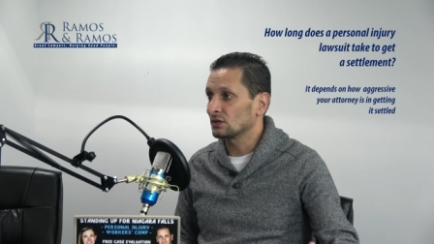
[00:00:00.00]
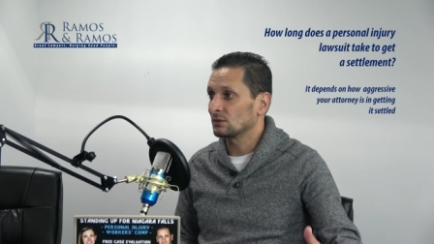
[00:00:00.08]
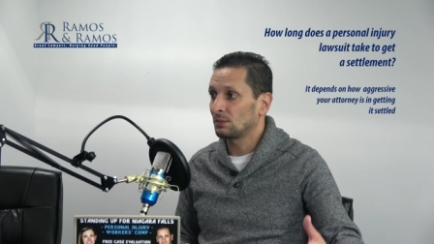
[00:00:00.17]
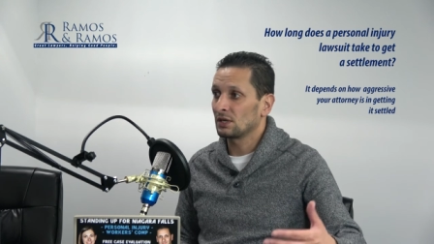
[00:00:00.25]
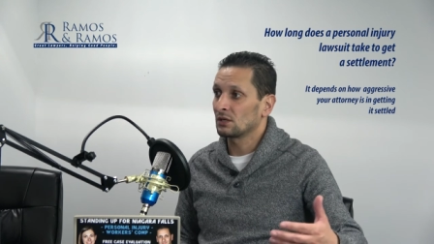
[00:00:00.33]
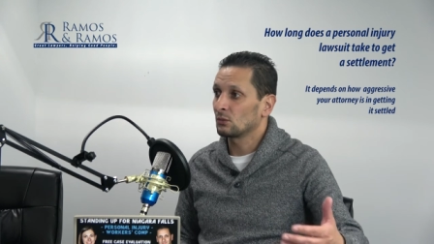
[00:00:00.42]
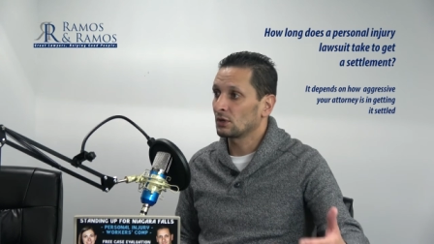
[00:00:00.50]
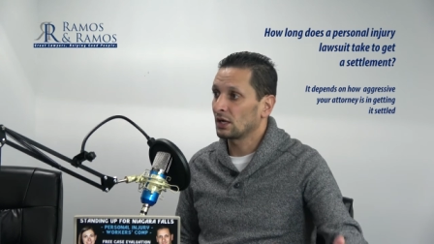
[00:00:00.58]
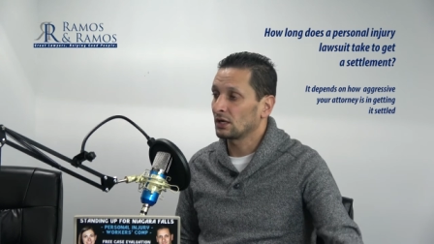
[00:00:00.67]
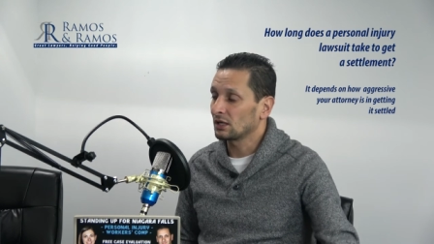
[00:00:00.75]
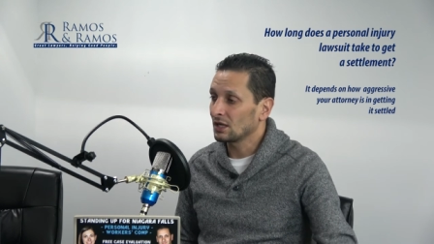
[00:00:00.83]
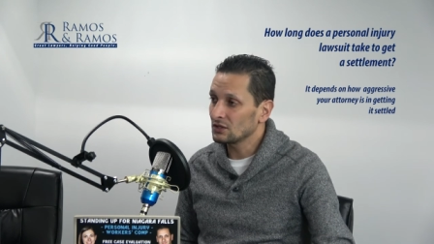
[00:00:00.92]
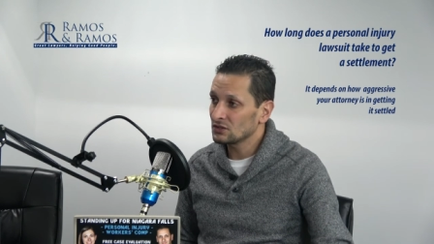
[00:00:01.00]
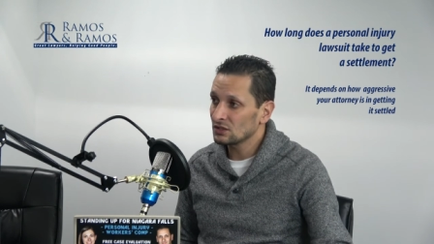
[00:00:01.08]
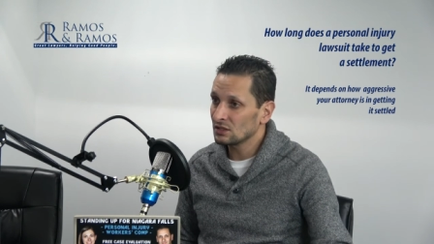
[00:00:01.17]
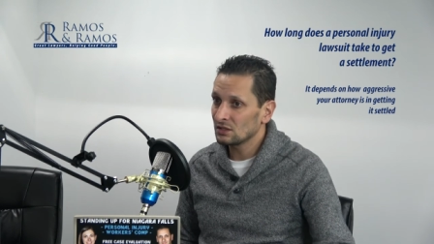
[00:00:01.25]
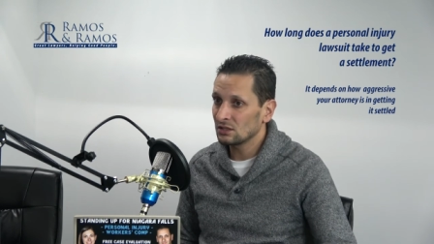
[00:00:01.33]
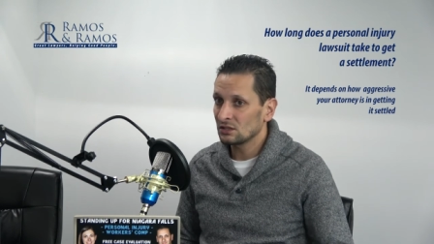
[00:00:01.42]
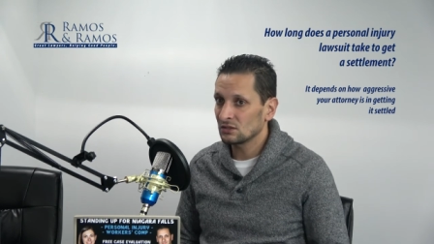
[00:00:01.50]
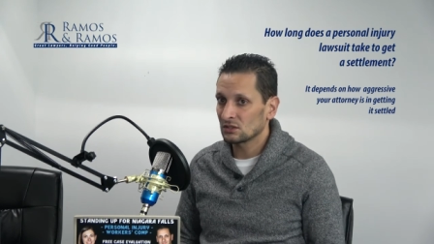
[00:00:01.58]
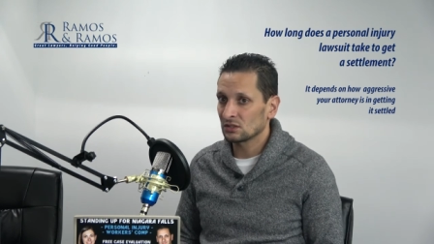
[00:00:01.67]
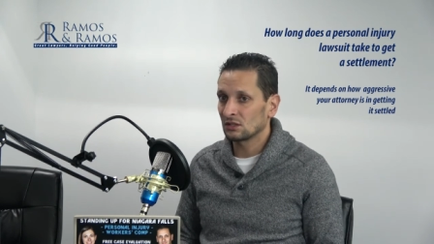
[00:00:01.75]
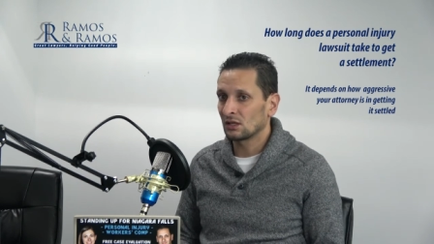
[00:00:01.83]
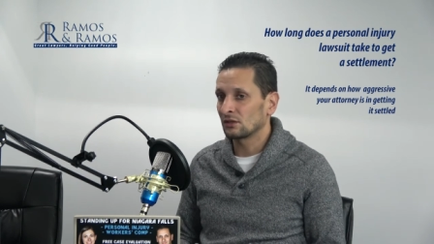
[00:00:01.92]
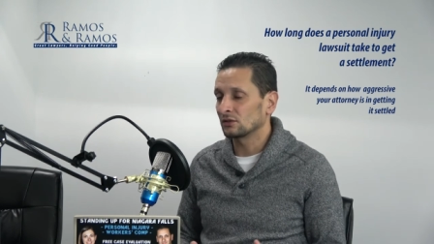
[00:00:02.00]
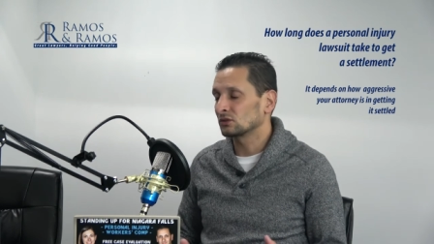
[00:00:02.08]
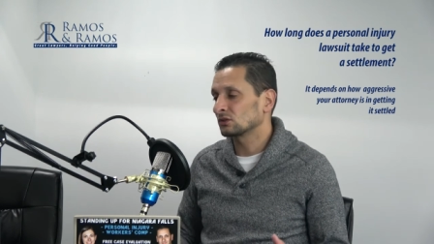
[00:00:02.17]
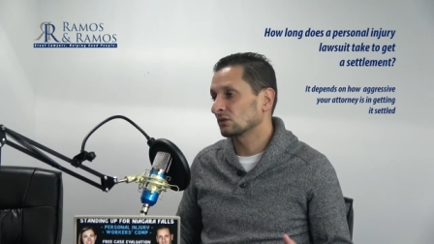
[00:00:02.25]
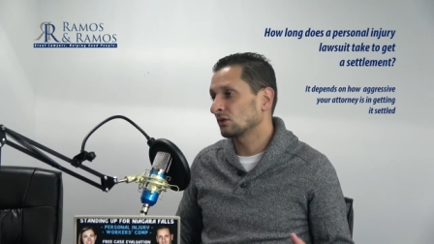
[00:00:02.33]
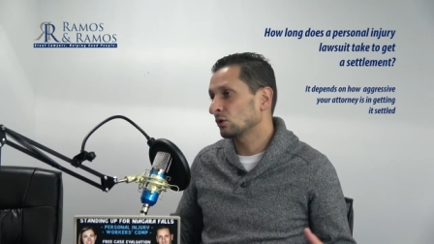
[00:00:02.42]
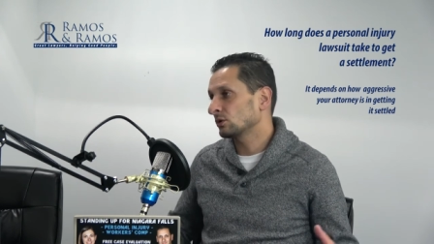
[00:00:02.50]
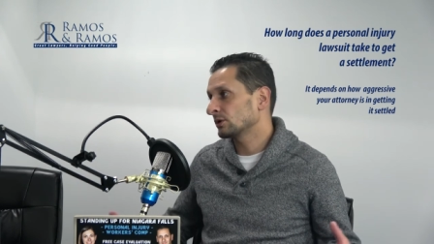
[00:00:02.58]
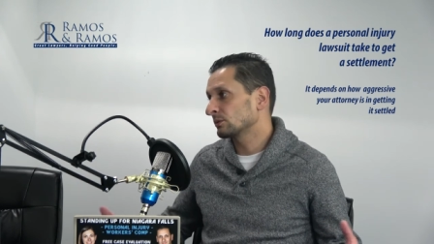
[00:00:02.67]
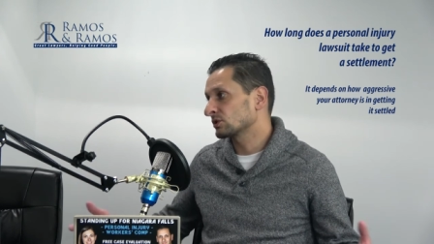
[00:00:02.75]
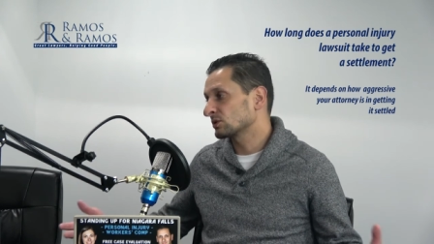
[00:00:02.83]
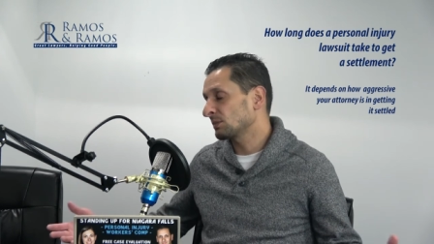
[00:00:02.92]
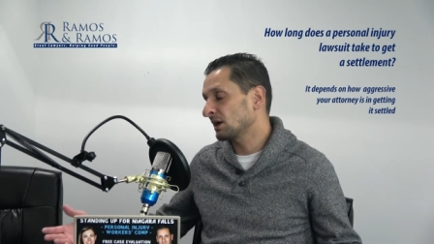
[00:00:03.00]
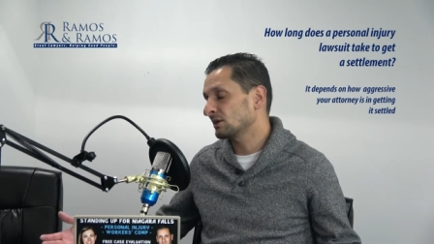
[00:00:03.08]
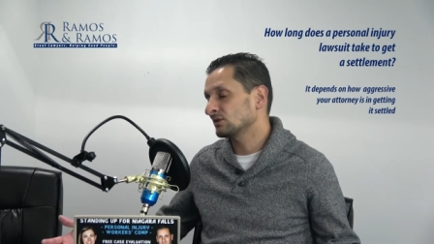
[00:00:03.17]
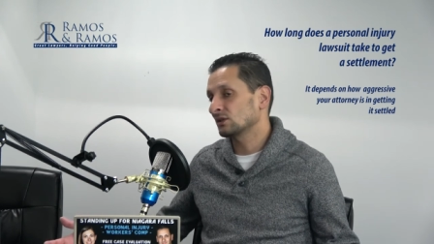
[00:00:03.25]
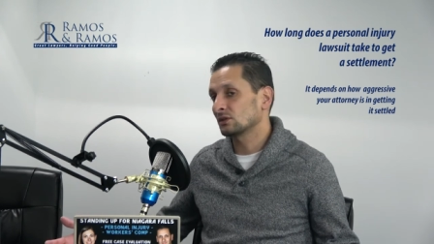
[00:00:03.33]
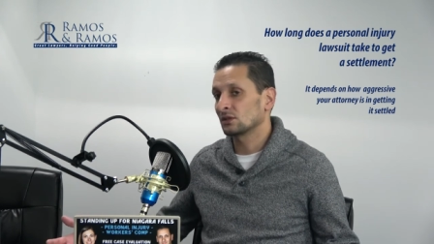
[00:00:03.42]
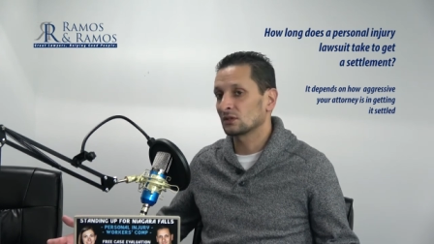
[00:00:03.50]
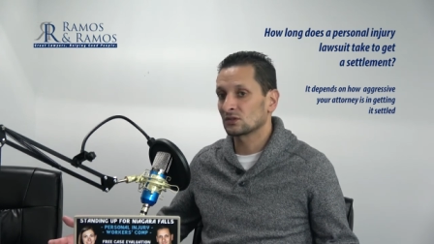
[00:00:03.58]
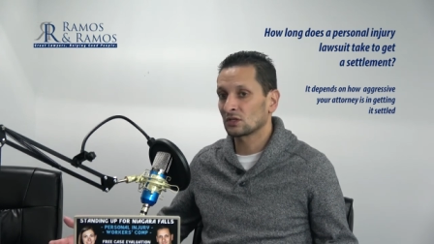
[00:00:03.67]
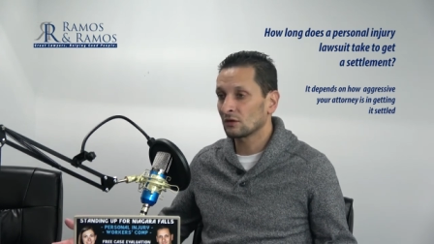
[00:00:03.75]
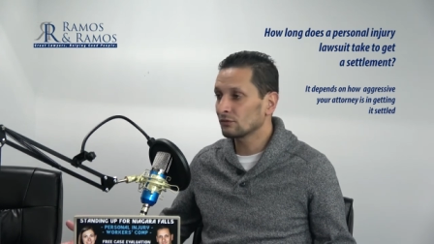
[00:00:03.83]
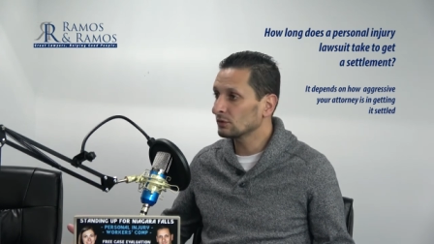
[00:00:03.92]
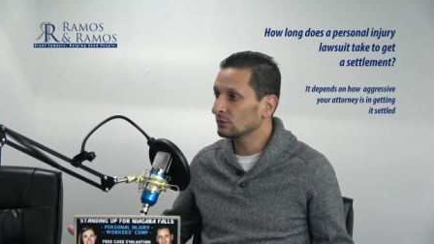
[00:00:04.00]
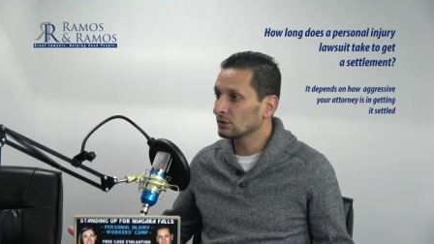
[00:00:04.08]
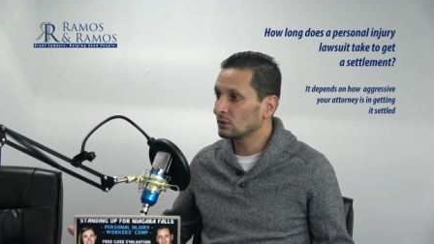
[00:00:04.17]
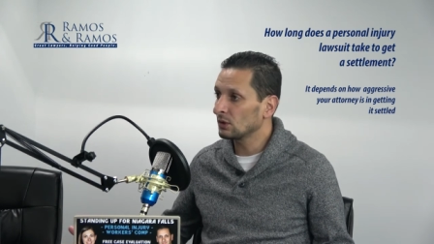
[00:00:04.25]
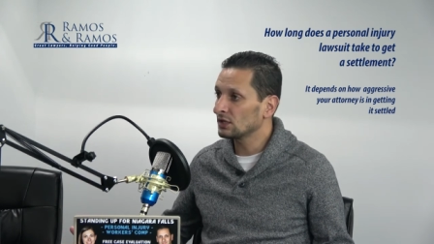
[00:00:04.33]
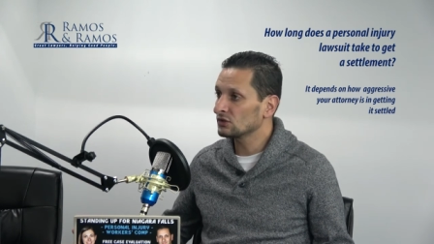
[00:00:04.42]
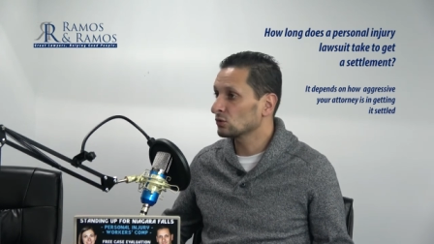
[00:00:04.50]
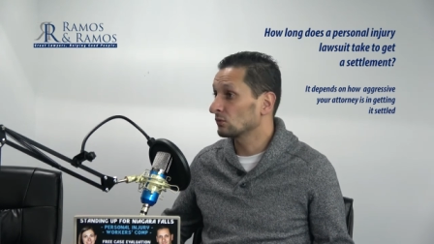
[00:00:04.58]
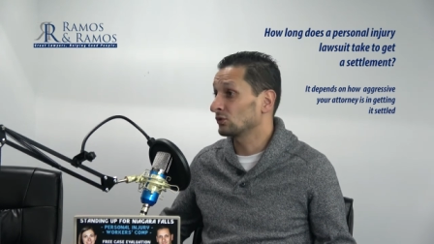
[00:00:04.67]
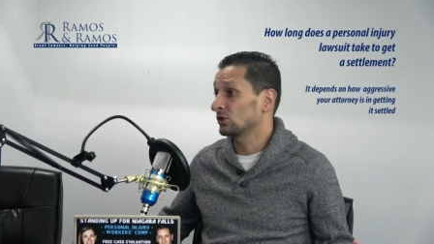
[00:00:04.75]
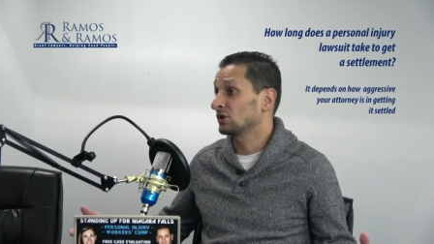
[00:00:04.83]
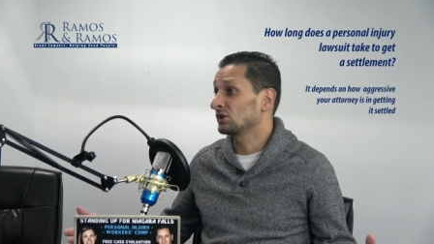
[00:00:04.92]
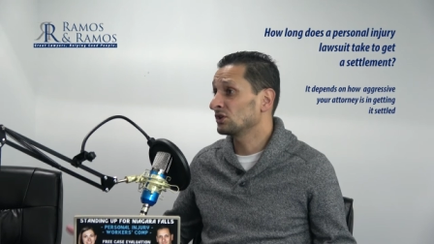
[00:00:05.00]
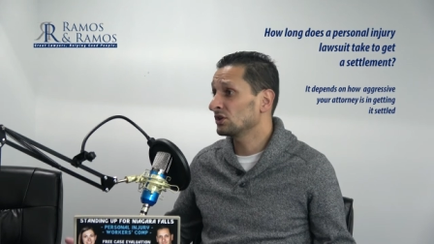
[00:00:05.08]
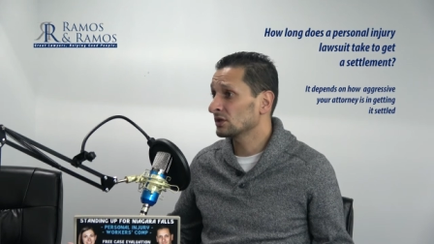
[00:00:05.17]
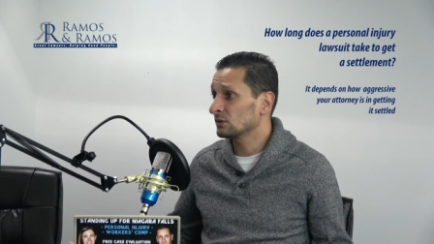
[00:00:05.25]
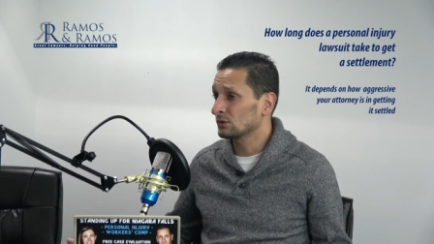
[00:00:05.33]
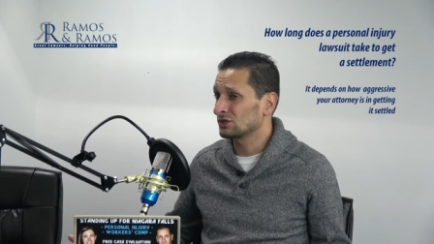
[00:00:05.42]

uh, depending what kind of case it is, and then they'll slowly respond to discovery requests over a year,